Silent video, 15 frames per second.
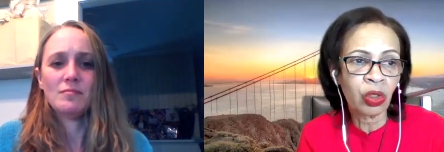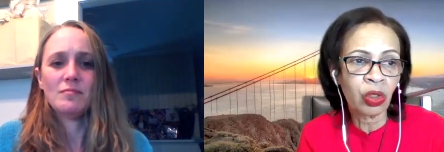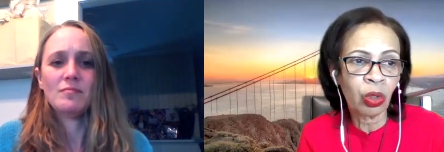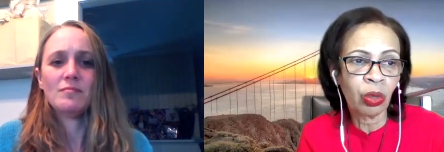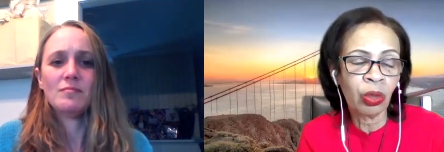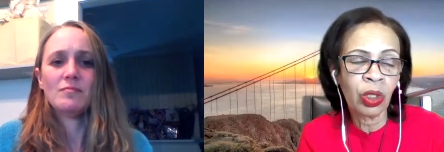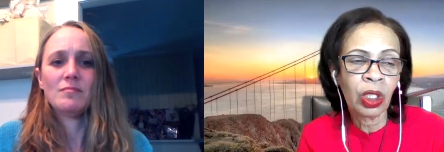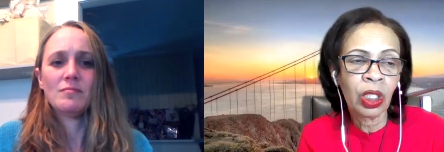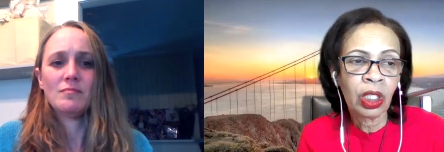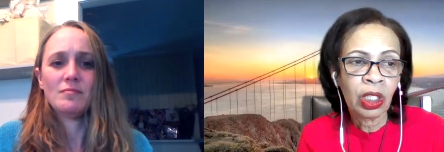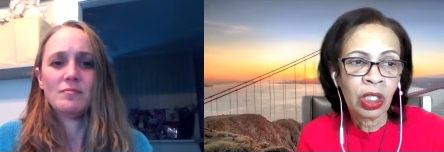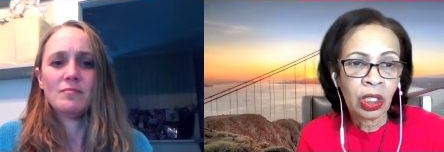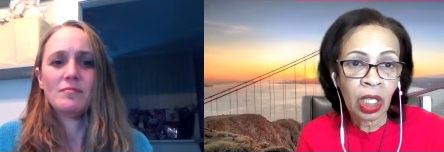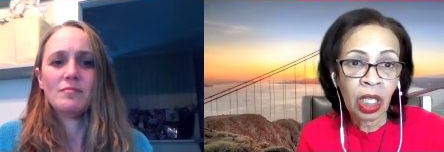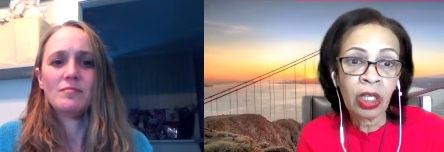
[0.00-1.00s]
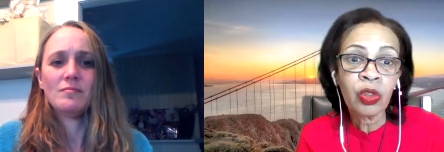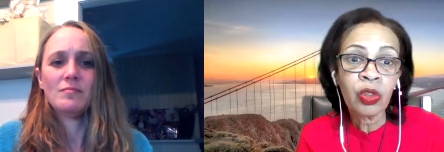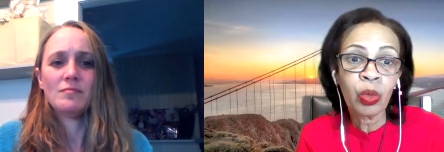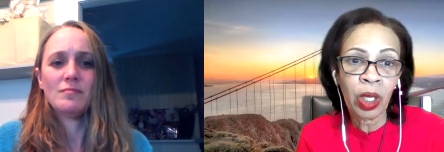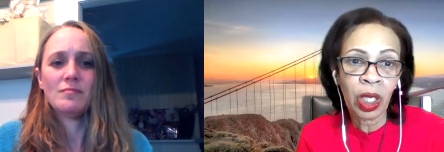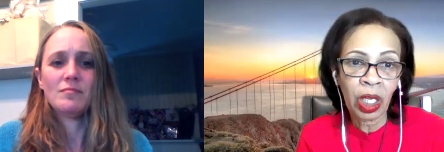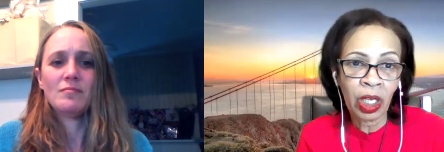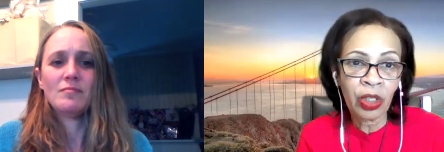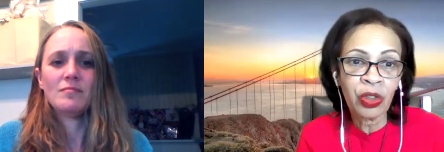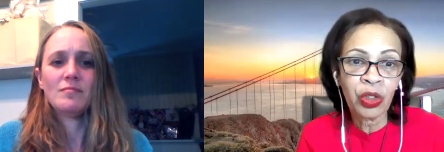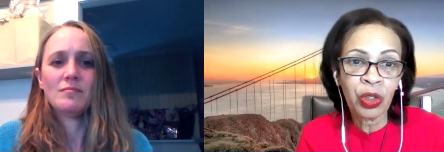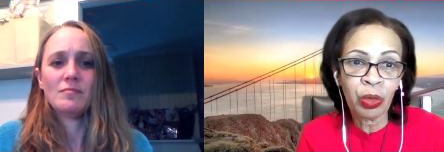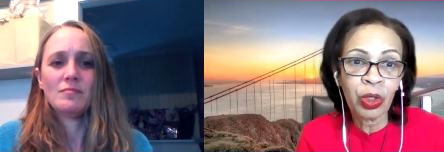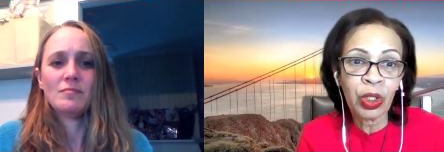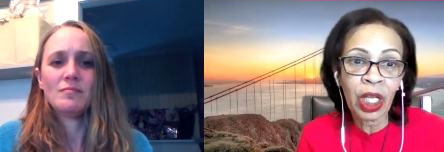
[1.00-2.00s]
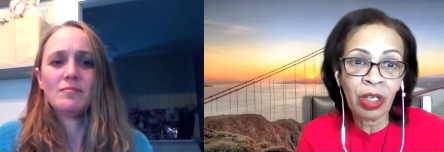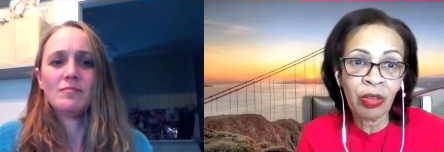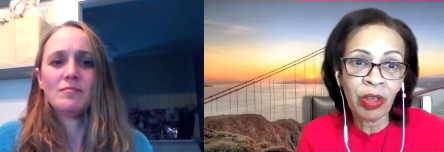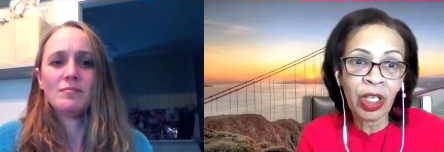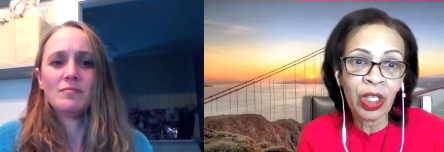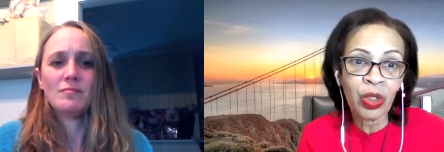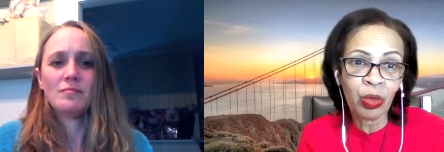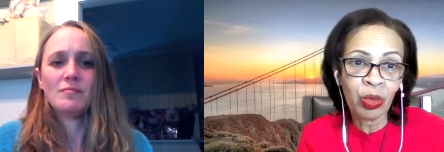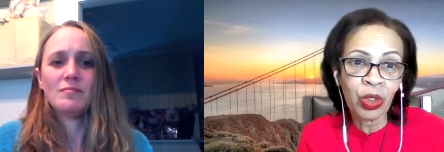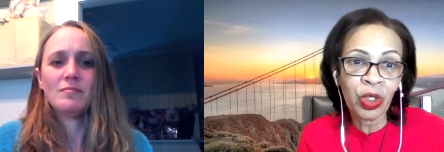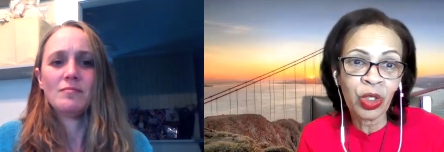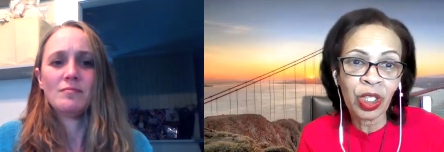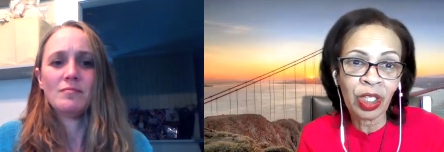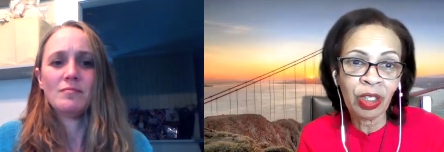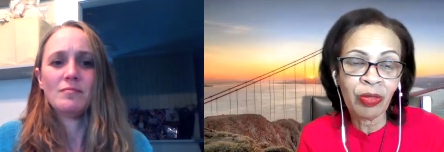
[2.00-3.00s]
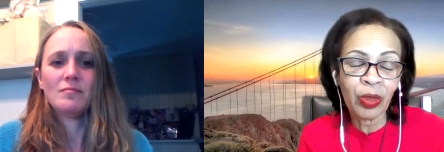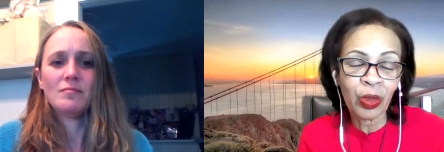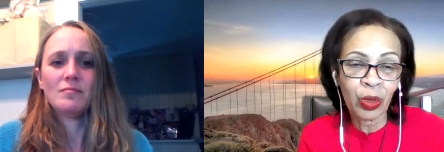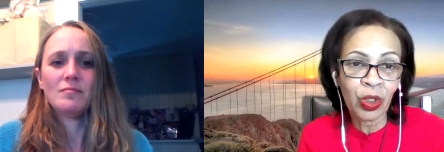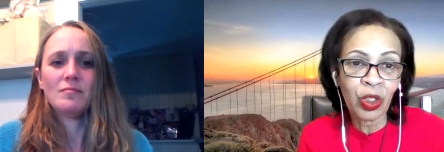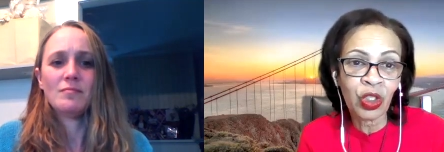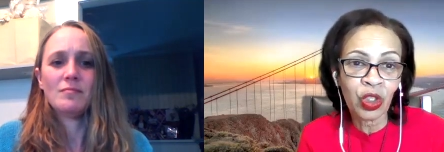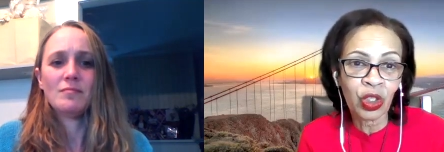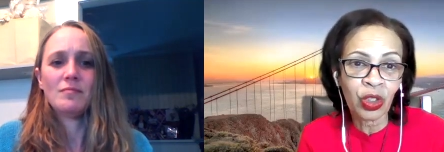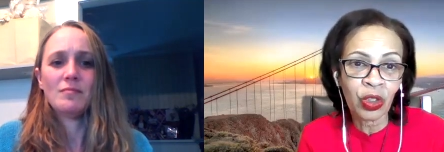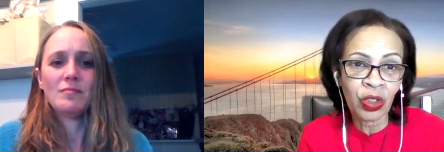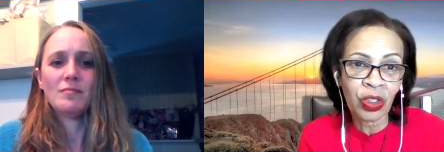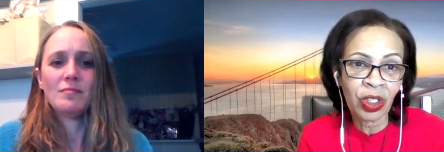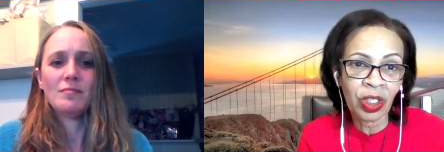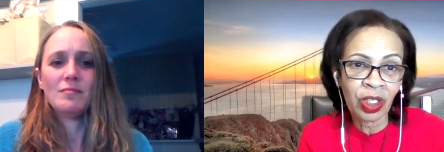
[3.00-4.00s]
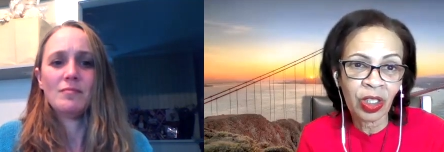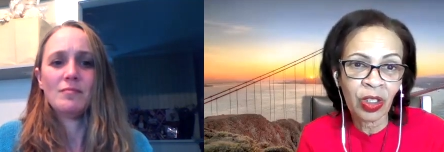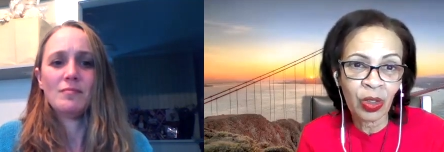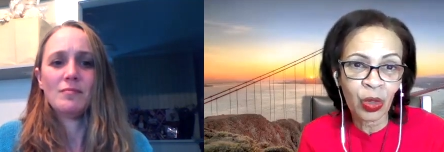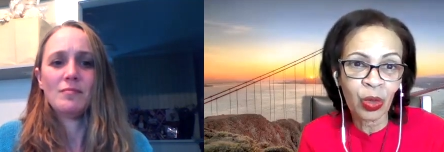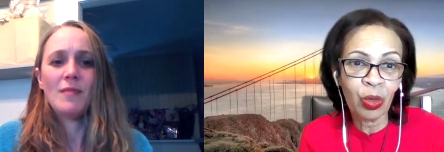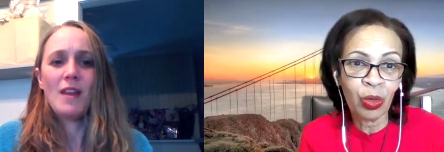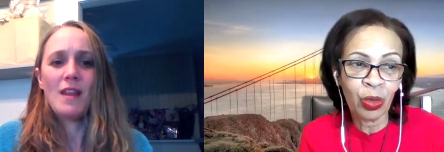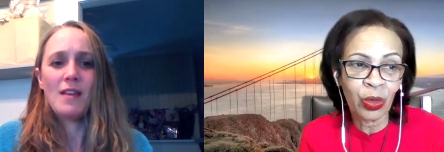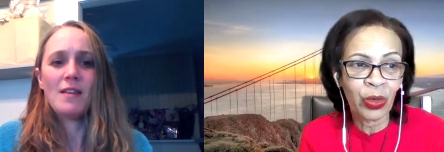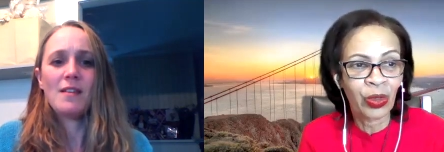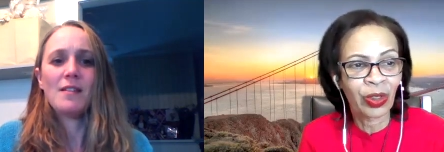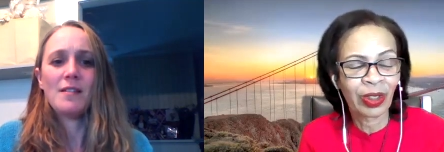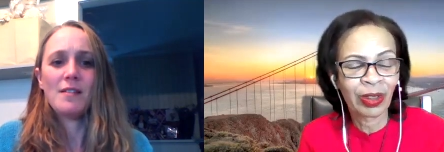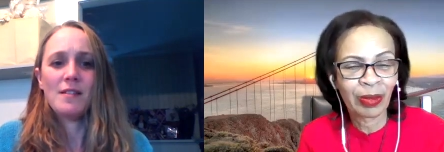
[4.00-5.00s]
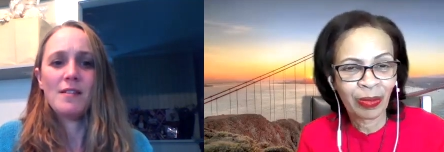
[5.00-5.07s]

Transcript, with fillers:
Speaker 1: So that is why I asked you, what advice would you give to teachers in schools?